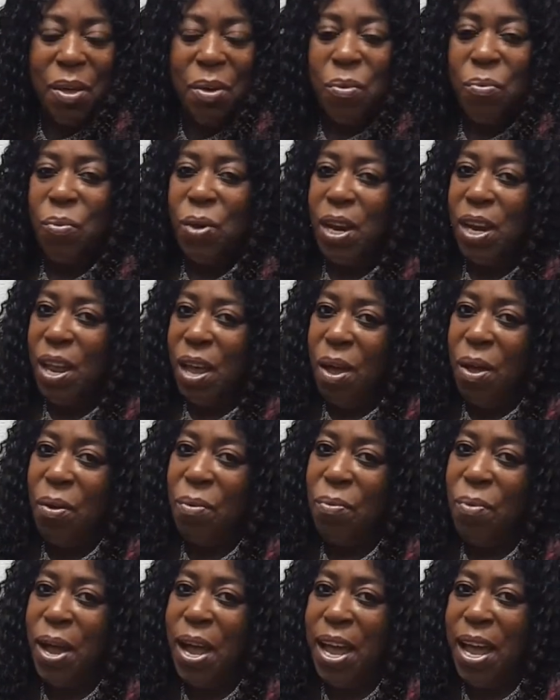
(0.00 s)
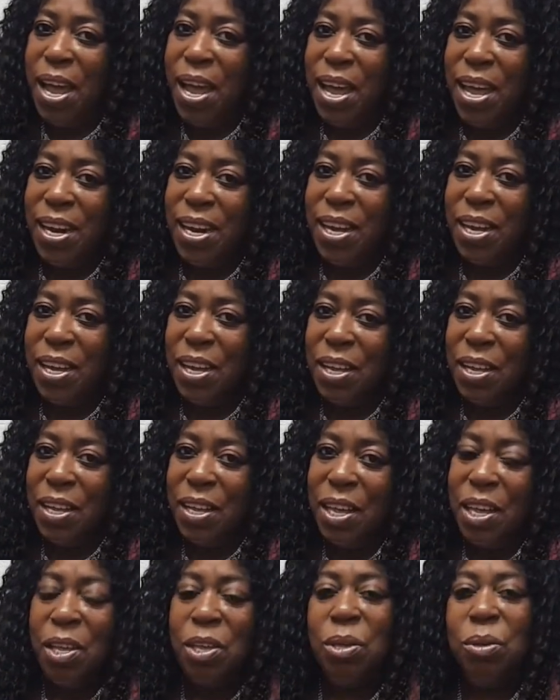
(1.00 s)
Well, alright,
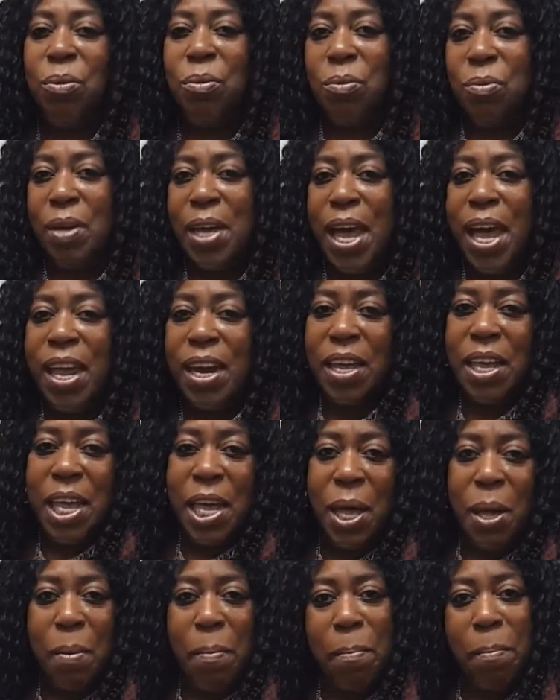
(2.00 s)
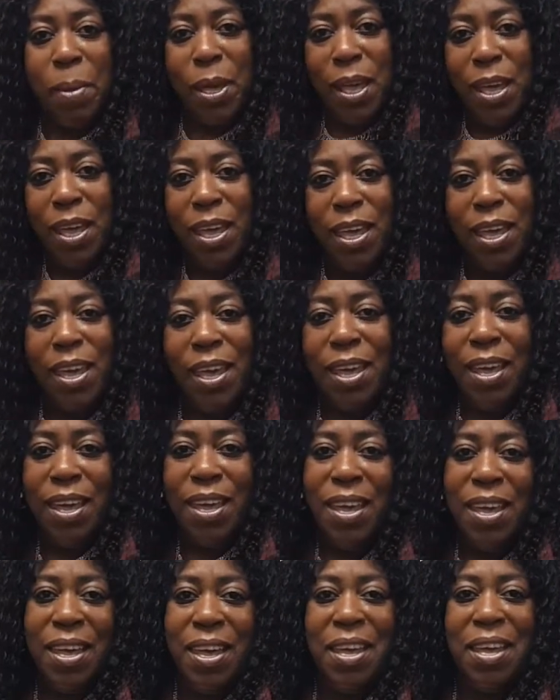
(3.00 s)
you gotta help
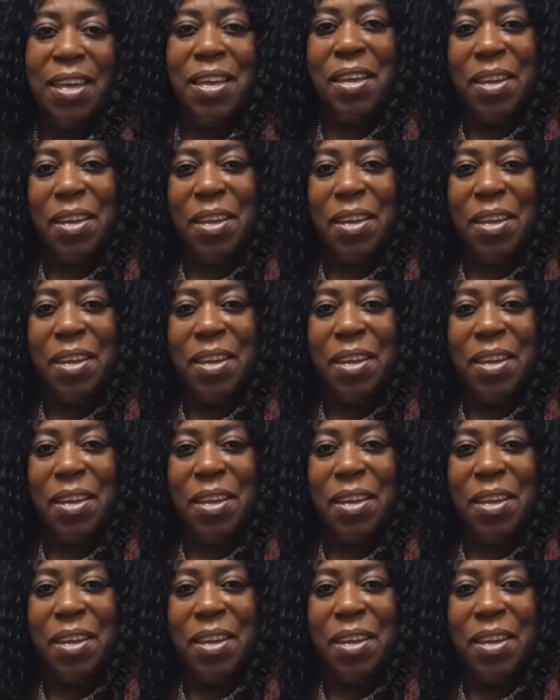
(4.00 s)
me.